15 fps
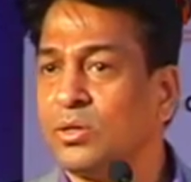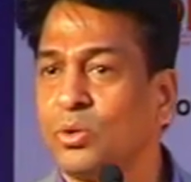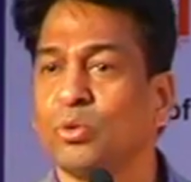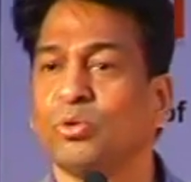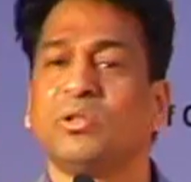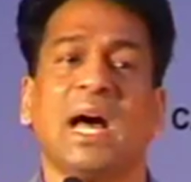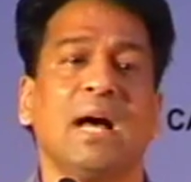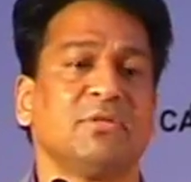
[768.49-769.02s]

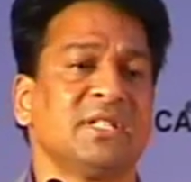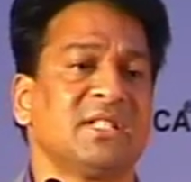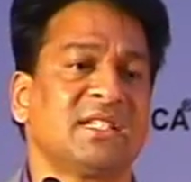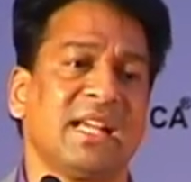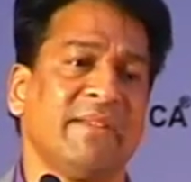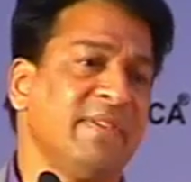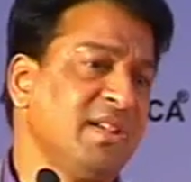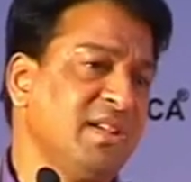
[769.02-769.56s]

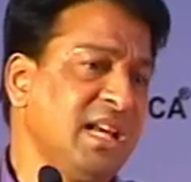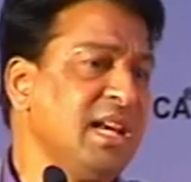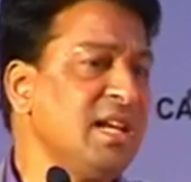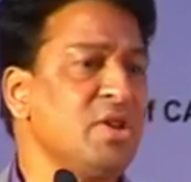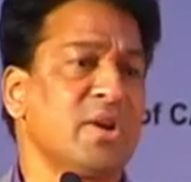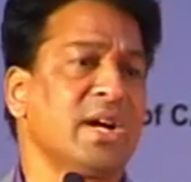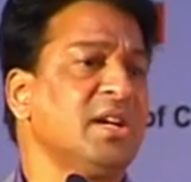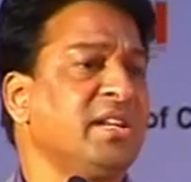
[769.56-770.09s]
2017,
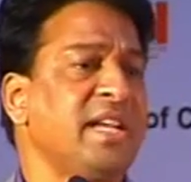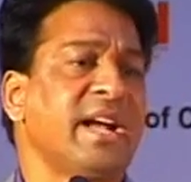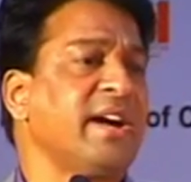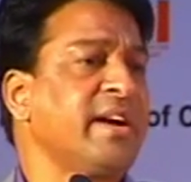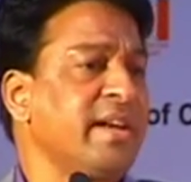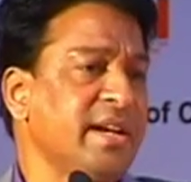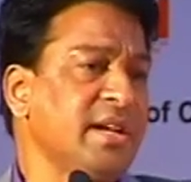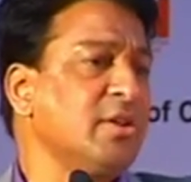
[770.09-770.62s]
you can
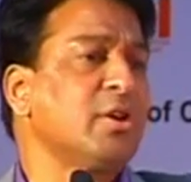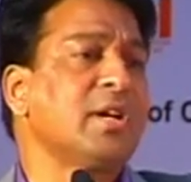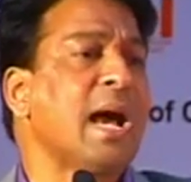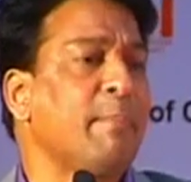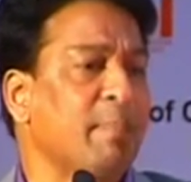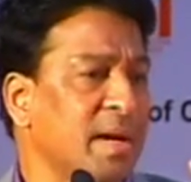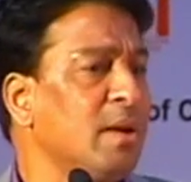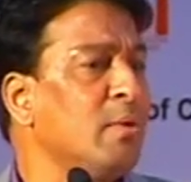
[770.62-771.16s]
take credit on
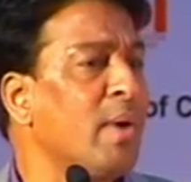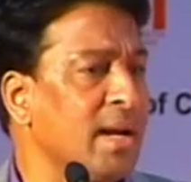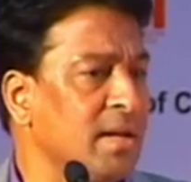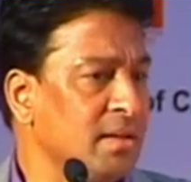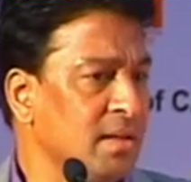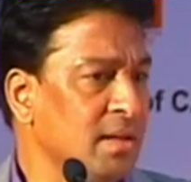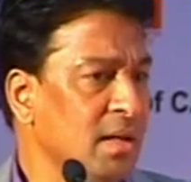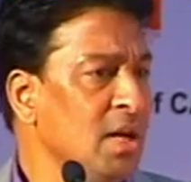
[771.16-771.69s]
April 1.